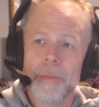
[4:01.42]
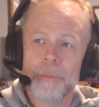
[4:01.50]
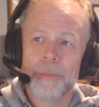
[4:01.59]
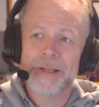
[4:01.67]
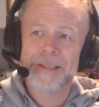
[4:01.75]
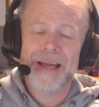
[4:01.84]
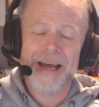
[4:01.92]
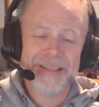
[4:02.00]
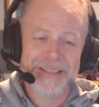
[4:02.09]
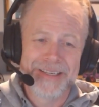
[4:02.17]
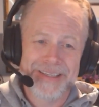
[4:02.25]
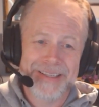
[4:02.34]
but
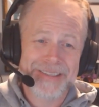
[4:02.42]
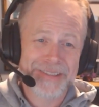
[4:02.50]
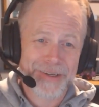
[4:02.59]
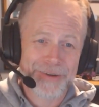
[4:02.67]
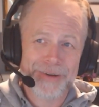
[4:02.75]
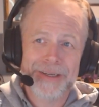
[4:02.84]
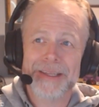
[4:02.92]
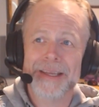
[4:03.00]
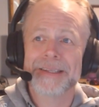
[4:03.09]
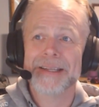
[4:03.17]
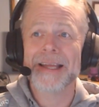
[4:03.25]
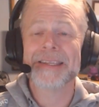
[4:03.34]
not to this degree,
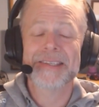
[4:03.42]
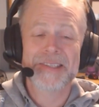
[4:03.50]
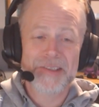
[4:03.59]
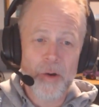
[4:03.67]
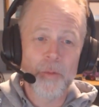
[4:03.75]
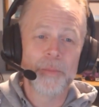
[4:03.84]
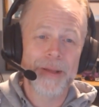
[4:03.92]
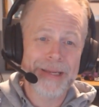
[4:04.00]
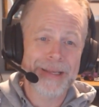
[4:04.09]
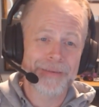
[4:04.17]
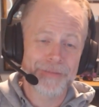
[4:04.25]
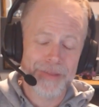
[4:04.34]
like not so
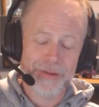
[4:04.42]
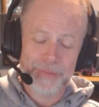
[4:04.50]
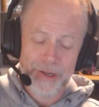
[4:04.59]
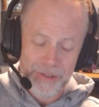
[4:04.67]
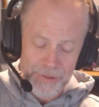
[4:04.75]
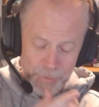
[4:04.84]
many of them all at